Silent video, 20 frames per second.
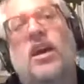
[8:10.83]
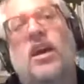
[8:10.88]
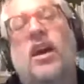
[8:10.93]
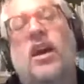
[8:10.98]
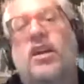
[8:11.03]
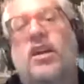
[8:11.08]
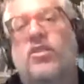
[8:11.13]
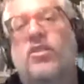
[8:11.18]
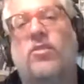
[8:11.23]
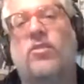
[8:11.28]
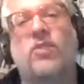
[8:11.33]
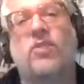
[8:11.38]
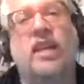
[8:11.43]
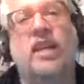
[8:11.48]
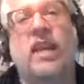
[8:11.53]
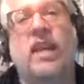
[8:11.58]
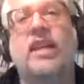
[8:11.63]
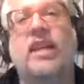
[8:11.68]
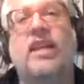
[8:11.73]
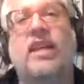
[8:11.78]
higher than really
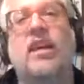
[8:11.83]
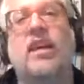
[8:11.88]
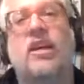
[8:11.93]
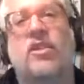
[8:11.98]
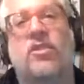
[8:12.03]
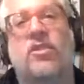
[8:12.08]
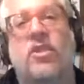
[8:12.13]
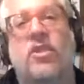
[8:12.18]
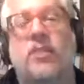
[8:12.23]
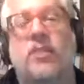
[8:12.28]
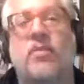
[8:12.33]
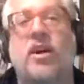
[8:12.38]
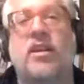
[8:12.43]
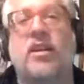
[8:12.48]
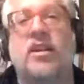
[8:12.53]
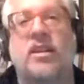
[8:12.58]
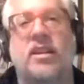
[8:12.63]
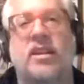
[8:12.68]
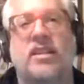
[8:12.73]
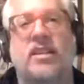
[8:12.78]
any other
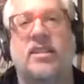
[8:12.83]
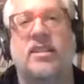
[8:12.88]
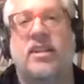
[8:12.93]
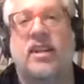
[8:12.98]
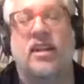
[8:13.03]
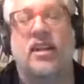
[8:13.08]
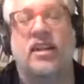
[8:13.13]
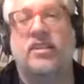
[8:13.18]
commodity today.